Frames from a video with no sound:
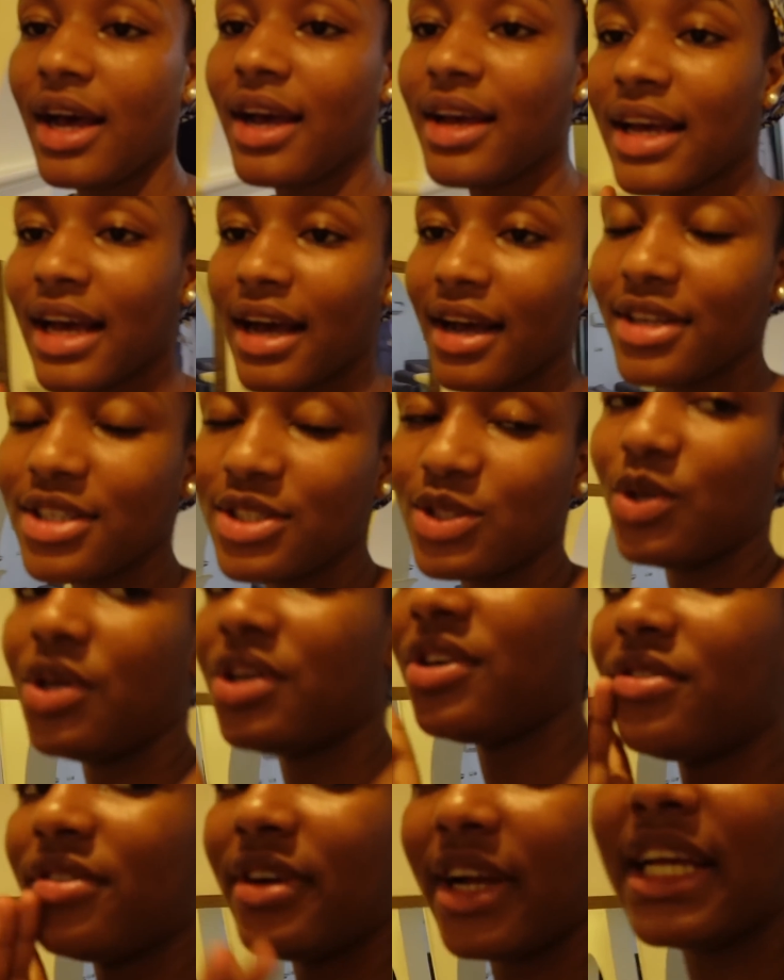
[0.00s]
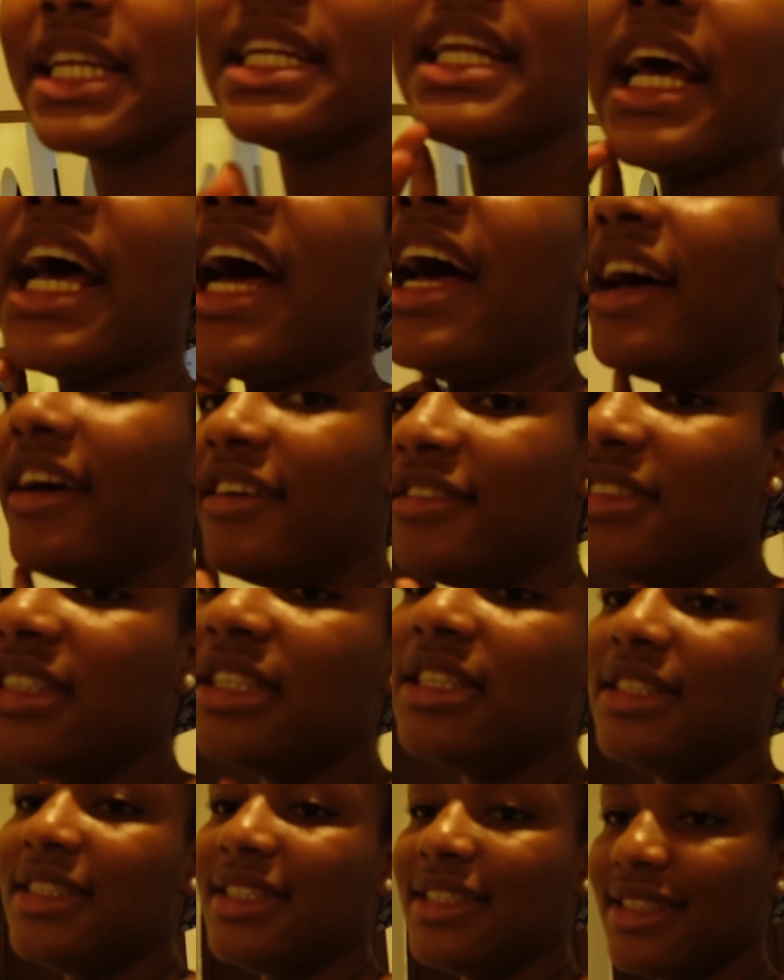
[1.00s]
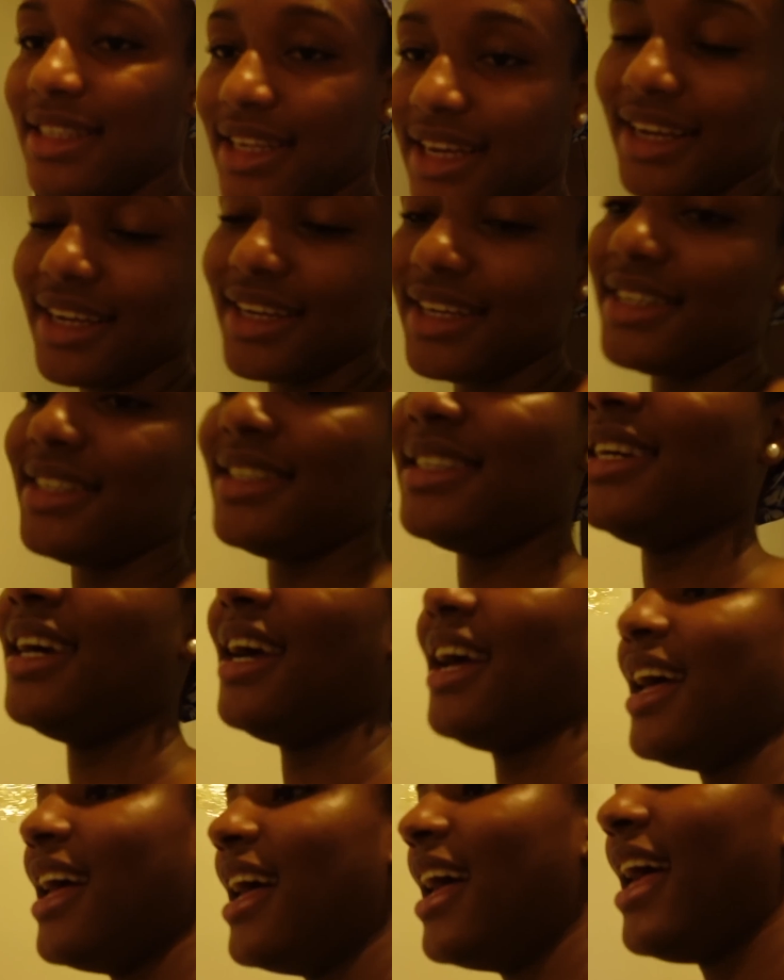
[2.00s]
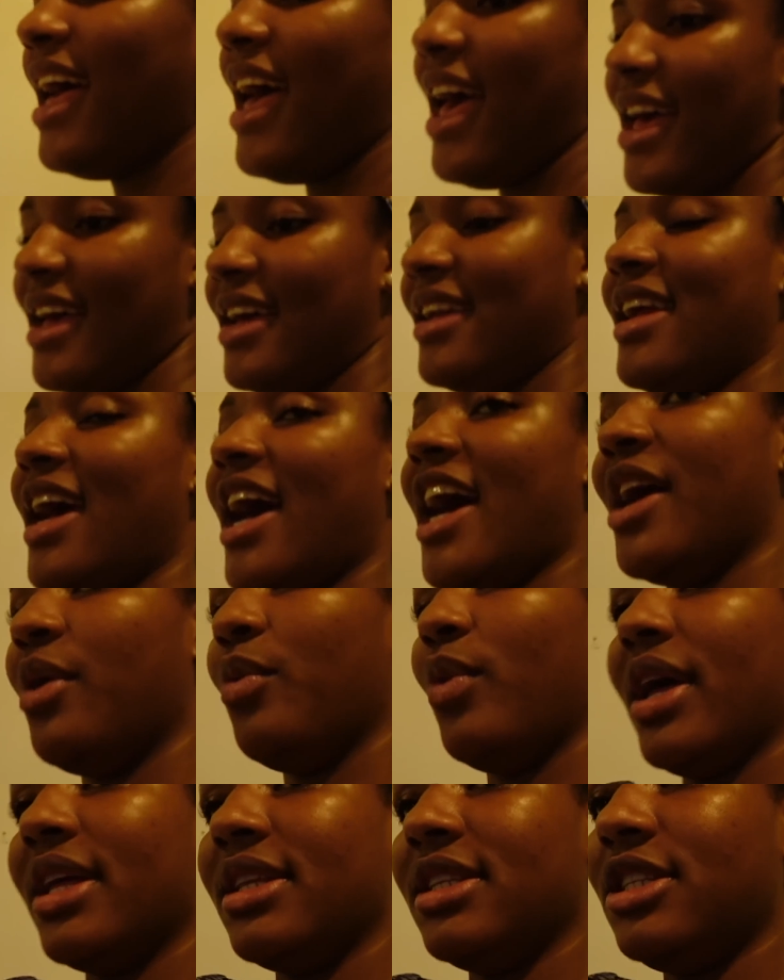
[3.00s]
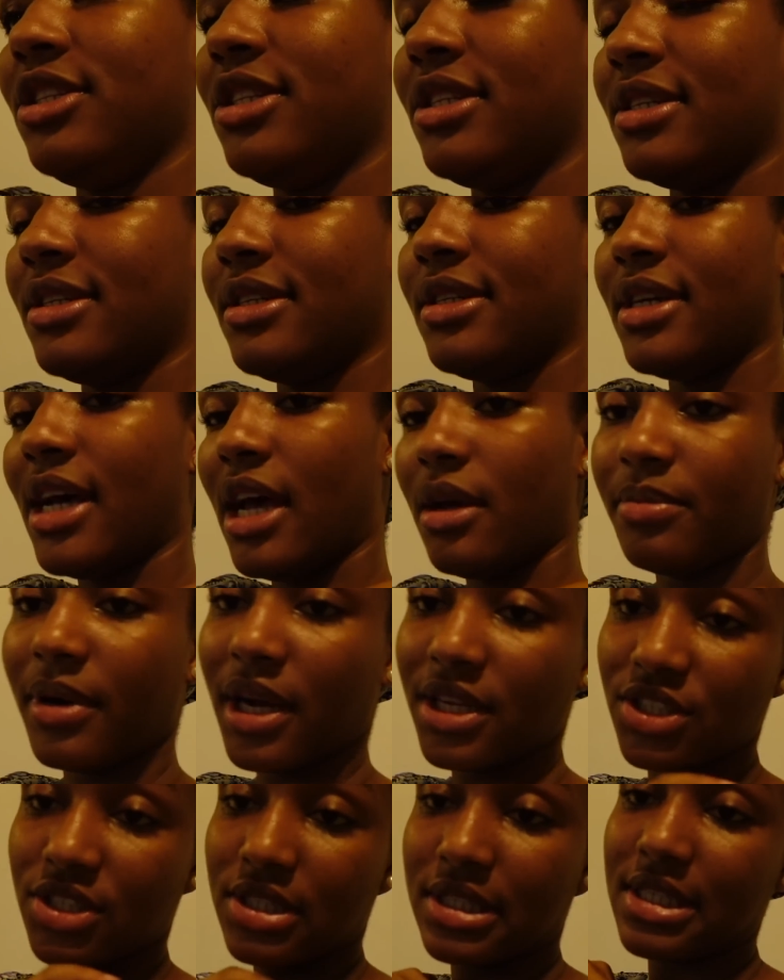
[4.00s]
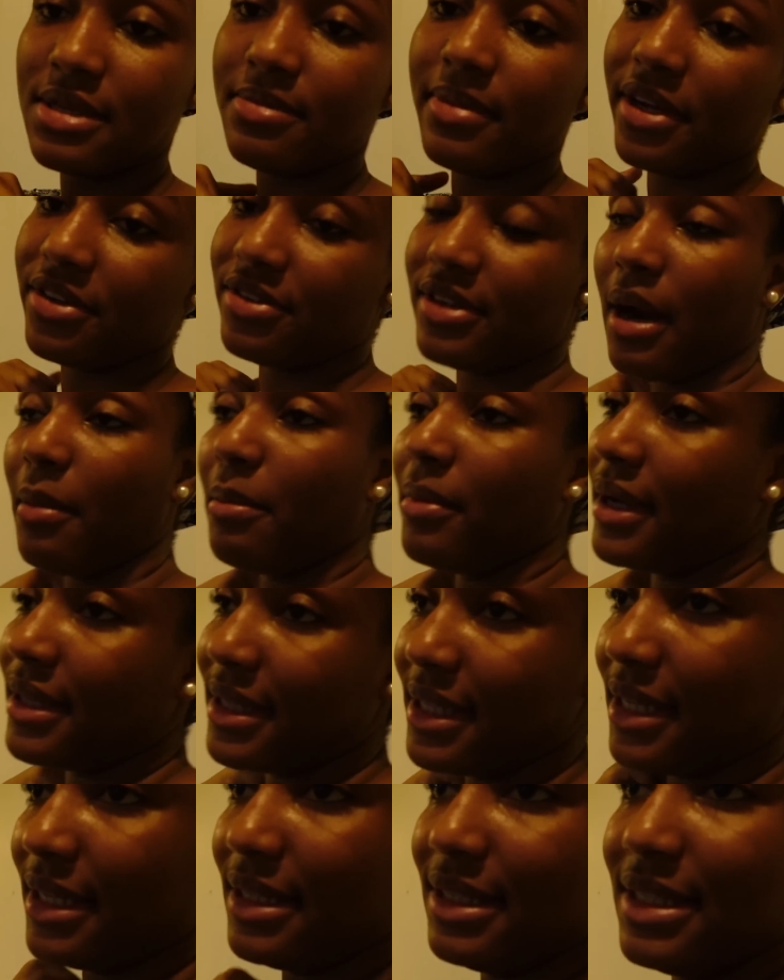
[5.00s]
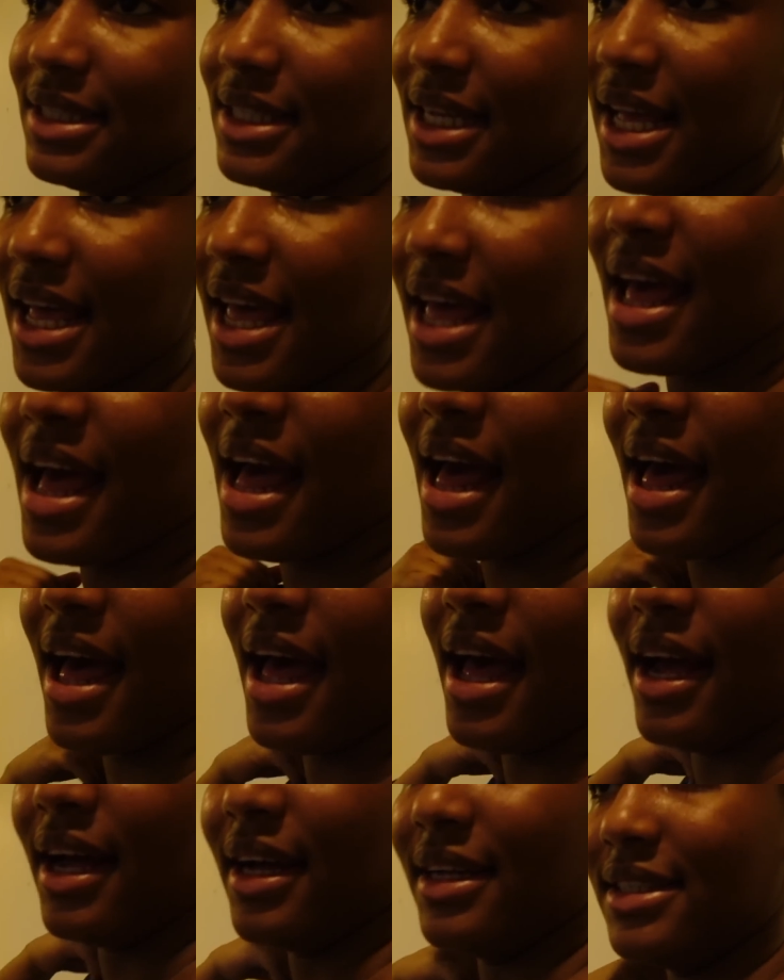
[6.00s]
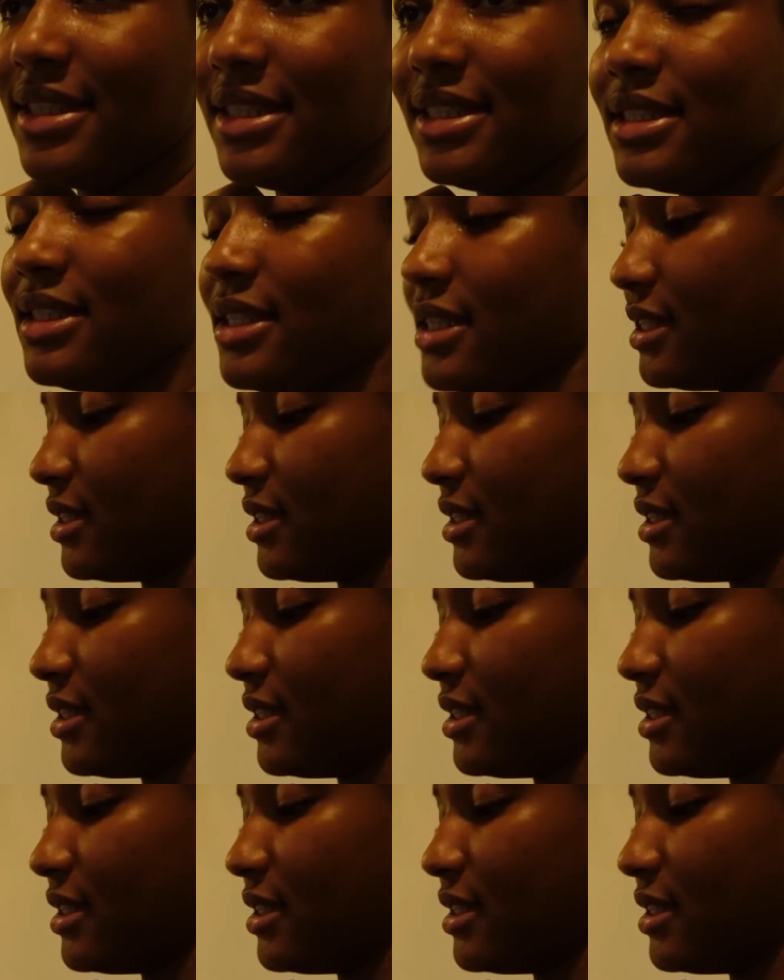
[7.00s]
Hi guys, so it rained heavily today and I branched to see my grandmother, and this